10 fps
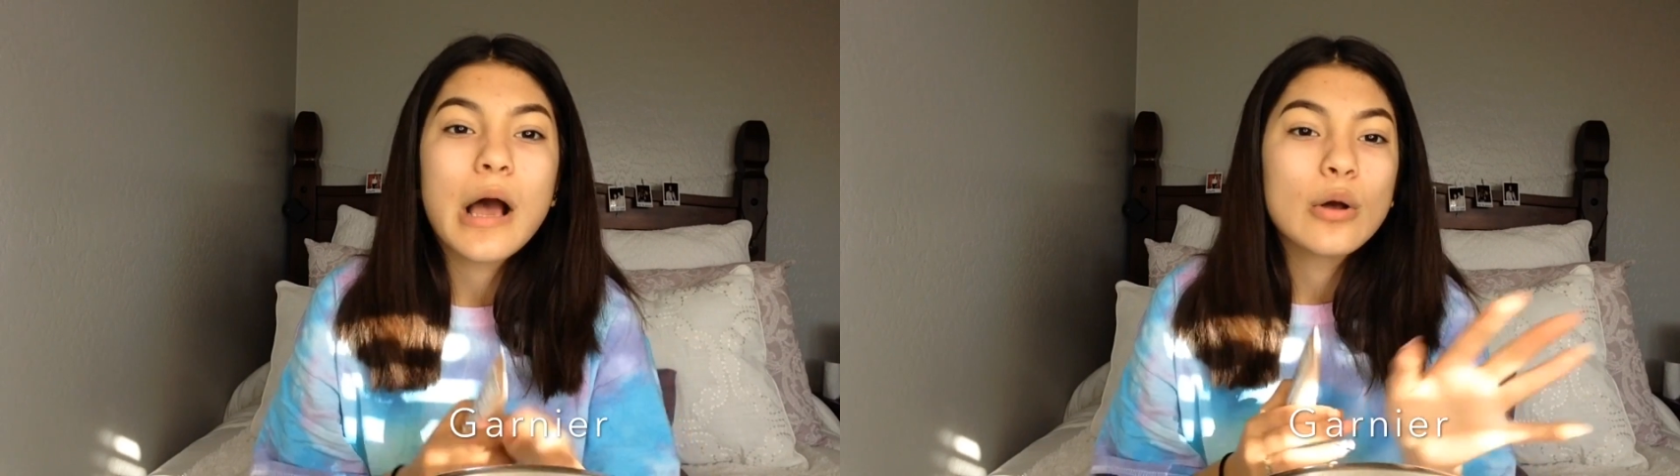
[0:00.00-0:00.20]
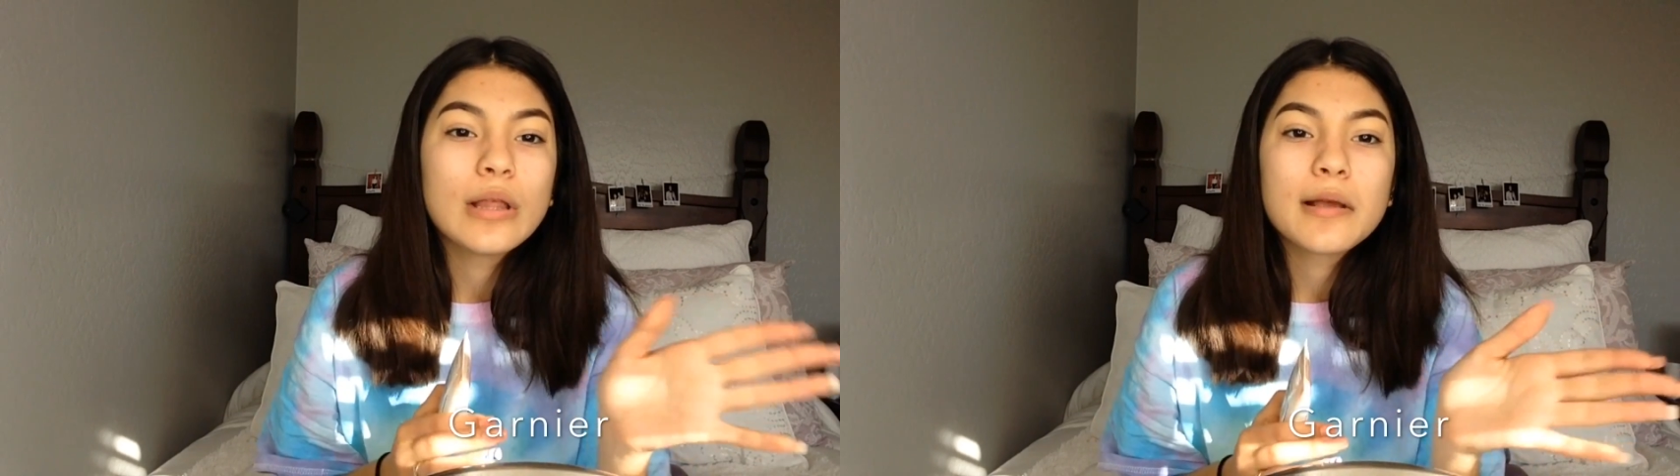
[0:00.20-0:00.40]

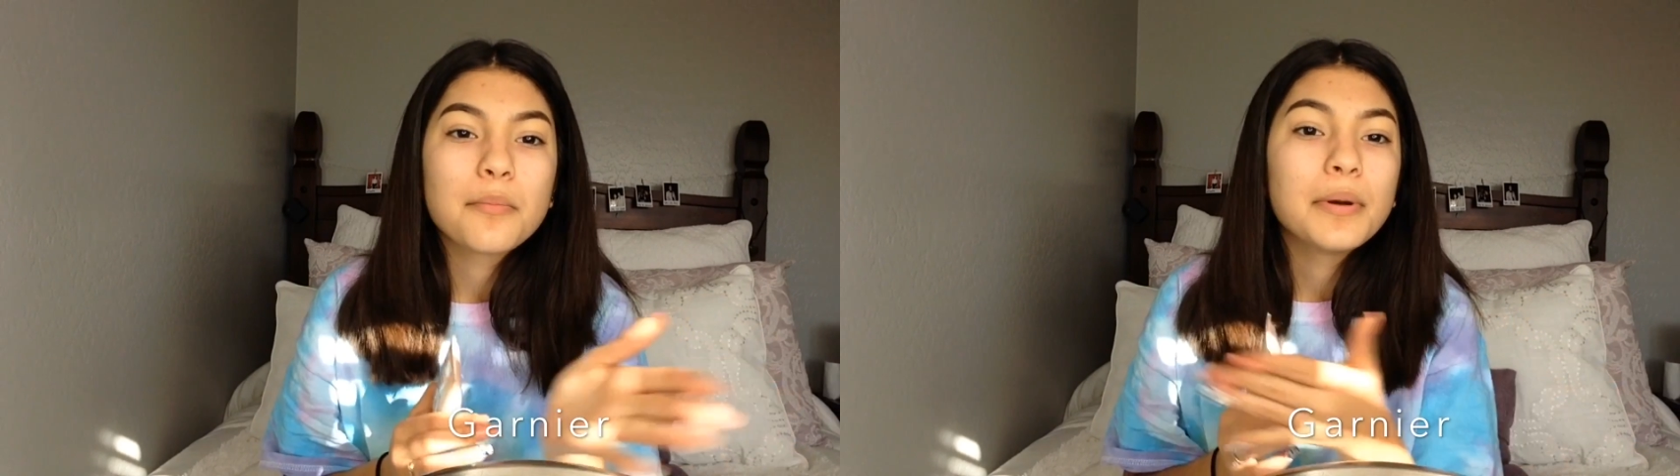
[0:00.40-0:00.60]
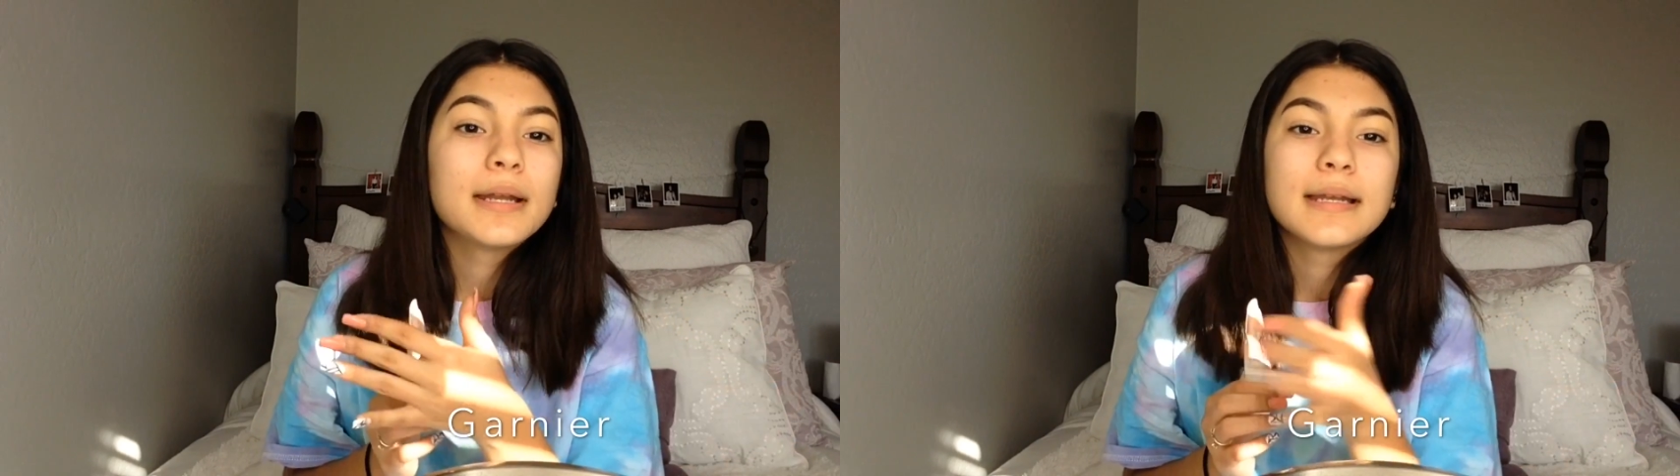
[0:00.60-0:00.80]
I'll
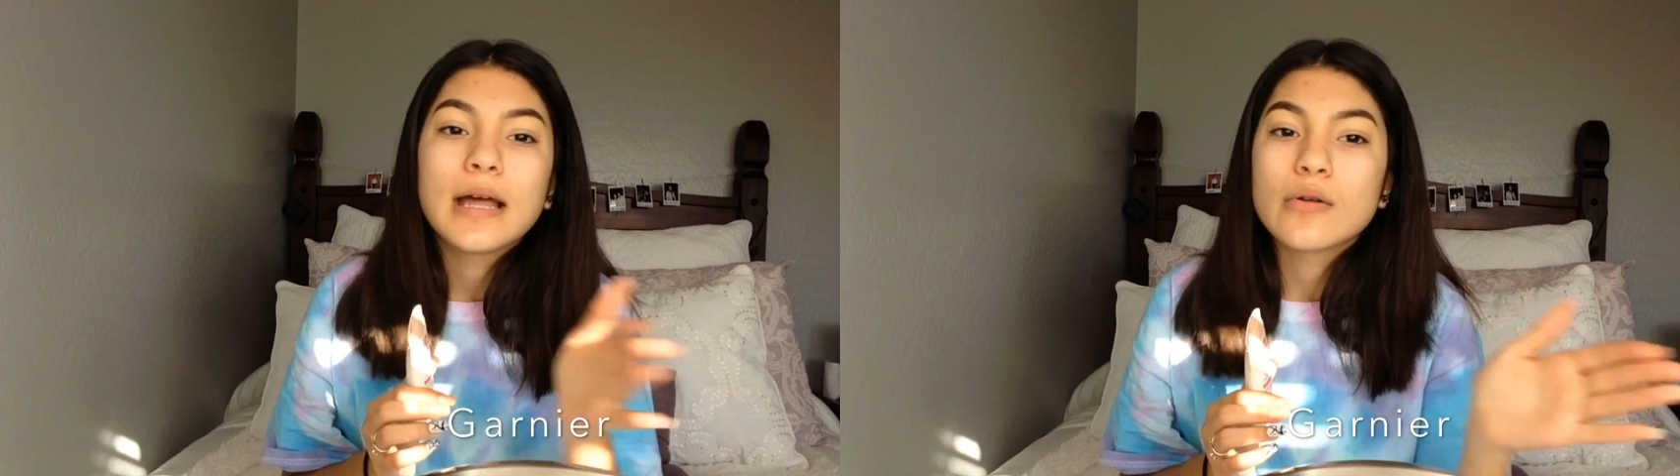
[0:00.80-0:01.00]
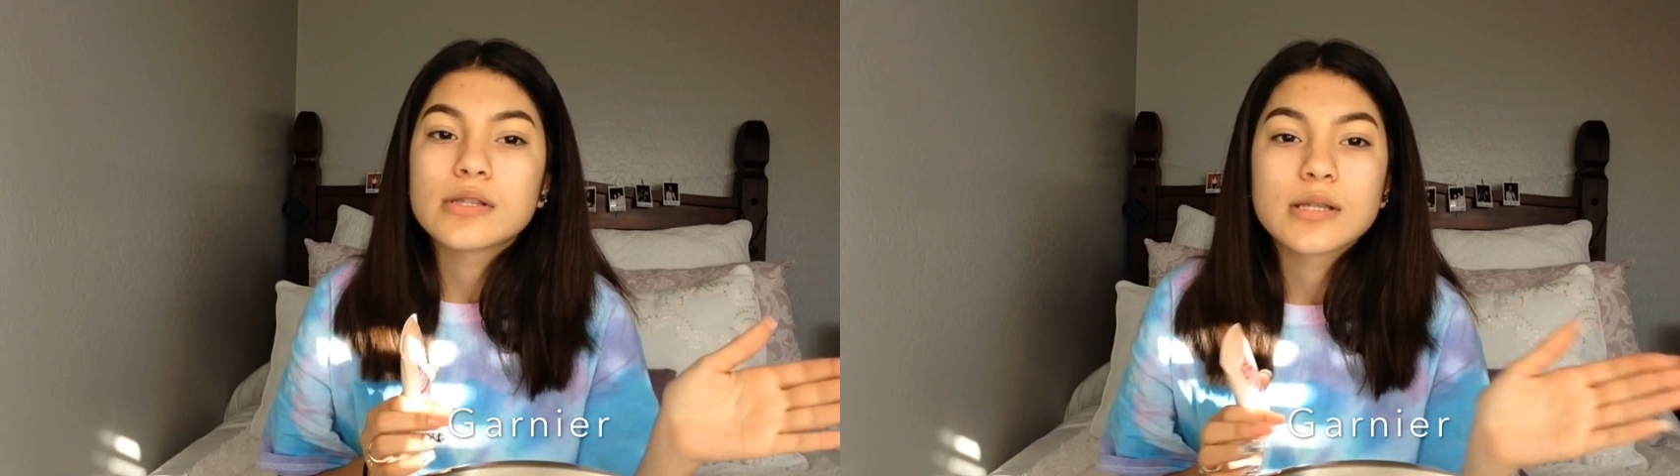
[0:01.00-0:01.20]
like put it
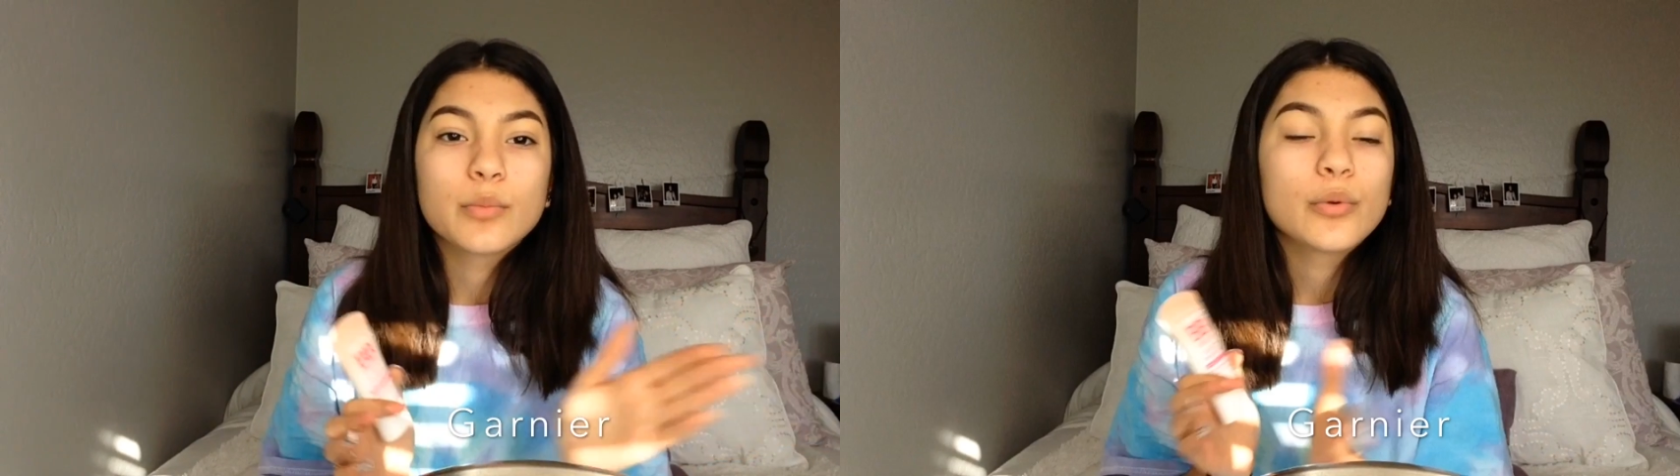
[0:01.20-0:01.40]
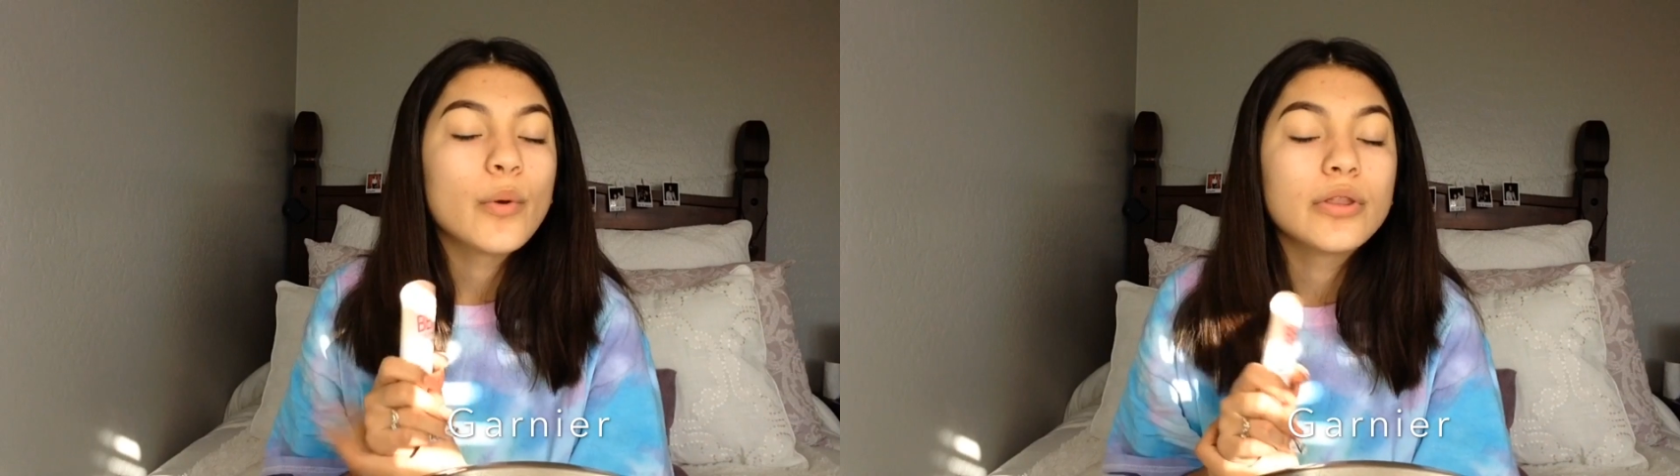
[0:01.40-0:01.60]
down
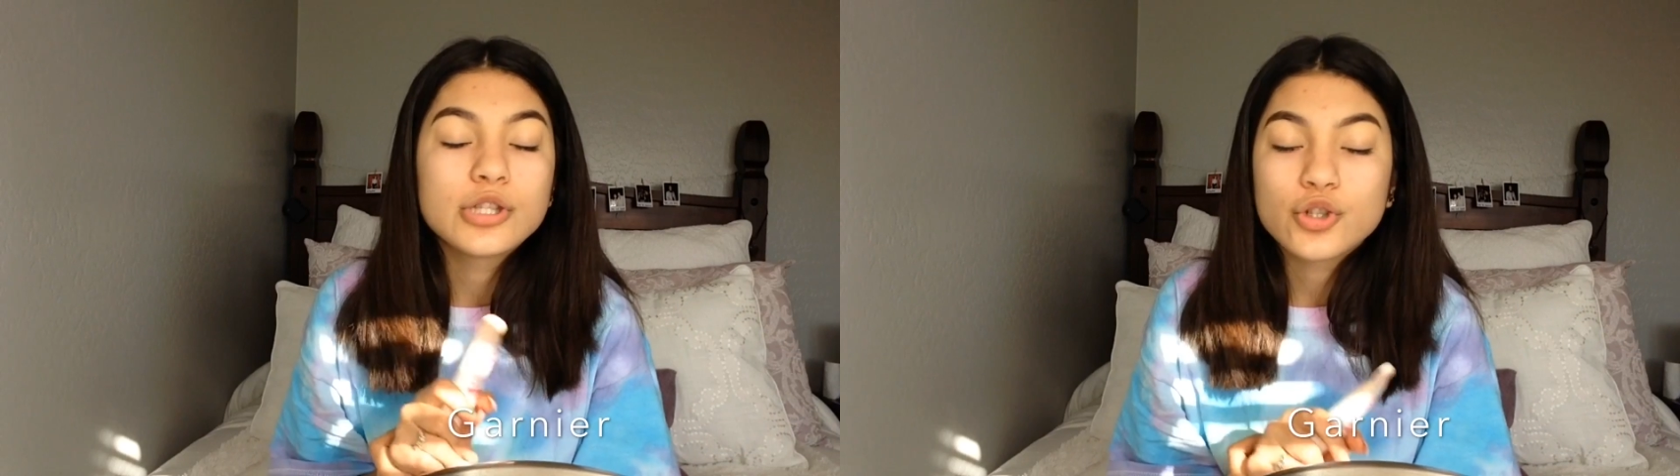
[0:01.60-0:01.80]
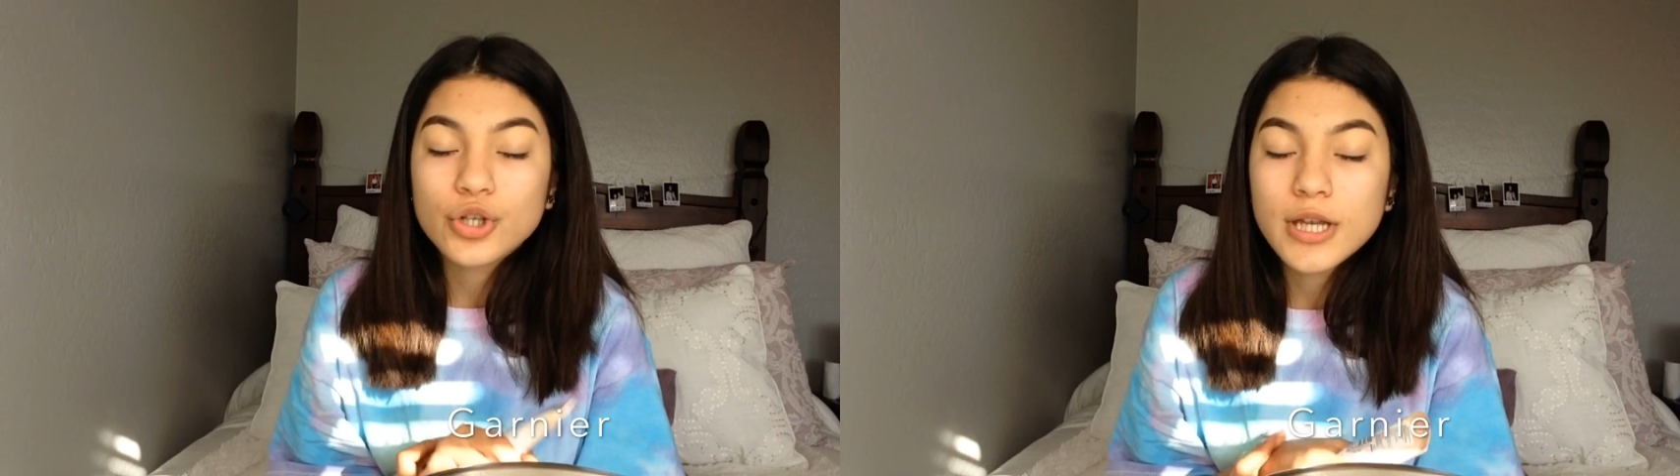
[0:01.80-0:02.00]
somewhere on
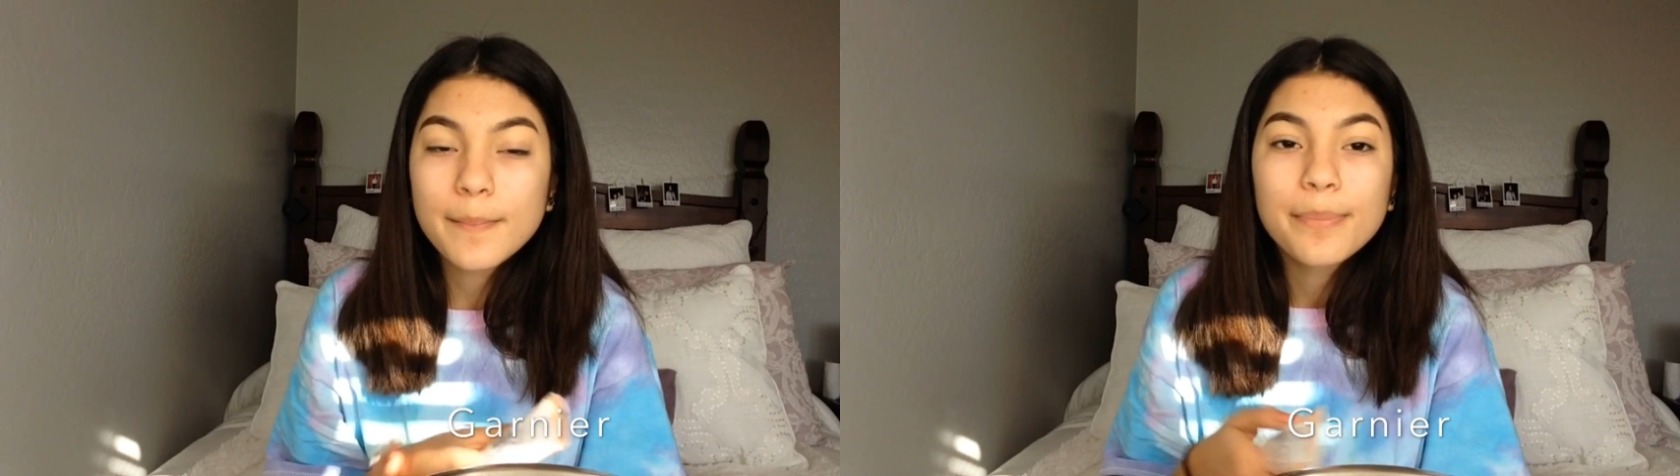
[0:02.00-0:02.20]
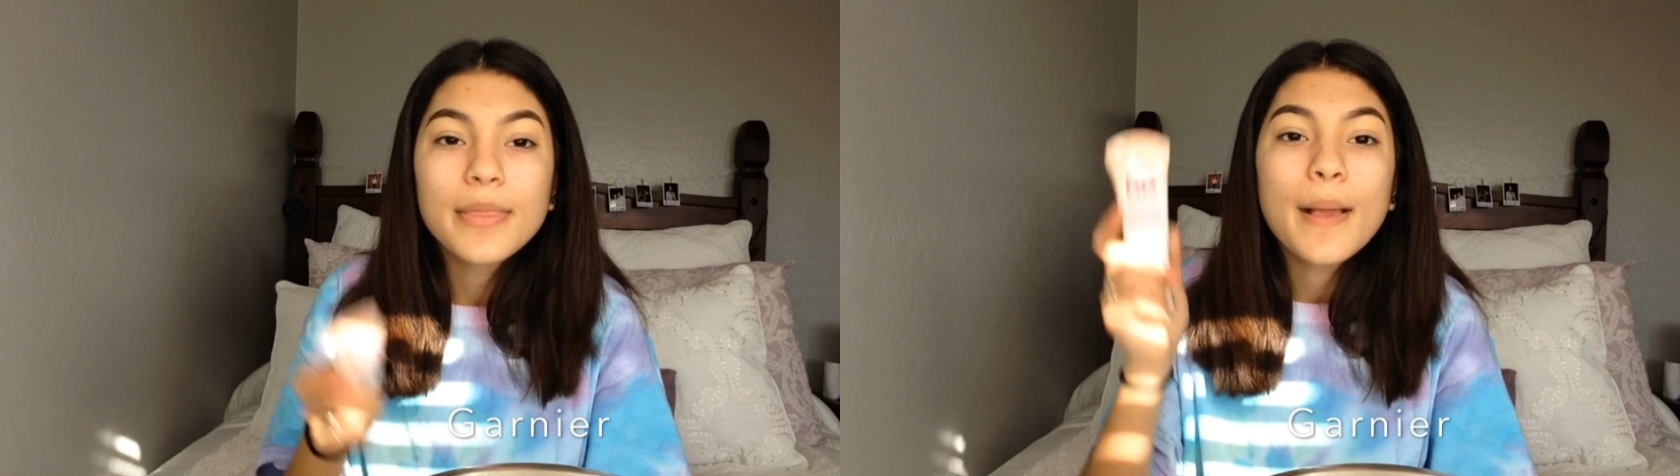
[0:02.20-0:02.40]
the screen.